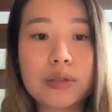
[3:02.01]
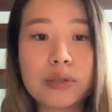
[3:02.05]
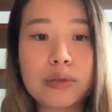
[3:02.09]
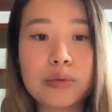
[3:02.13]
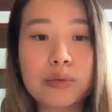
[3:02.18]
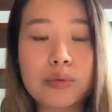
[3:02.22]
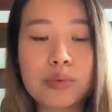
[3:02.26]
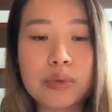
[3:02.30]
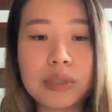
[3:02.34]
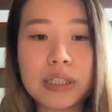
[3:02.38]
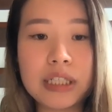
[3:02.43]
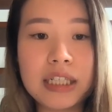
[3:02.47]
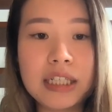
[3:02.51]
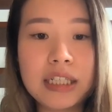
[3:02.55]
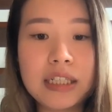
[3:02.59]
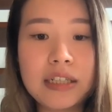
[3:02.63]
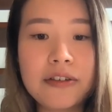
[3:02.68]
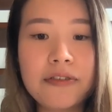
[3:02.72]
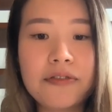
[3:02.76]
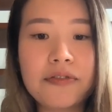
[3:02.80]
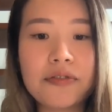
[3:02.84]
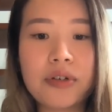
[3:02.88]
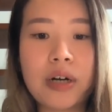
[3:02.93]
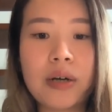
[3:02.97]
to read
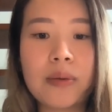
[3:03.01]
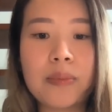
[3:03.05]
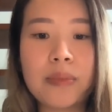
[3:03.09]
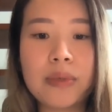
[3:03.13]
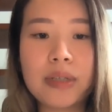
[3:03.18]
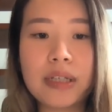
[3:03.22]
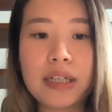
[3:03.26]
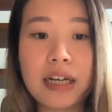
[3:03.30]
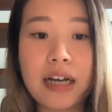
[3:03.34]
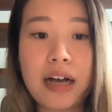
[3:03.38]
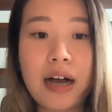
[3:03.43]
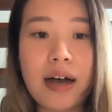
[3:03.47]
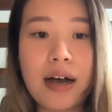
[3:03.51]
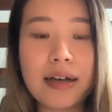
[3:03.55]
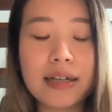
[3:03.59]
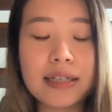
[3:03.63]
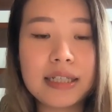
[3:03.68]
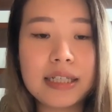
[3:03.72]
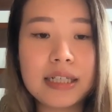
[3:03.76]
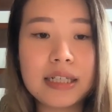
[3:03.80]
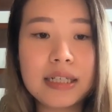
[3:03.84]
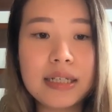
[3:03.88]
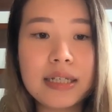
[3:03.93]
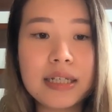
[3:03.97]
from the
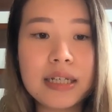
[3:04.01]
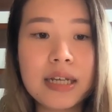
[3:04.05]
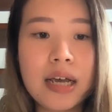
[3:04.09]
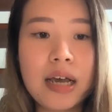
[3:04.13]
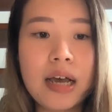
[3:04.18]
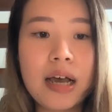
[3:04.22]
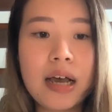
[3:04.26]
content.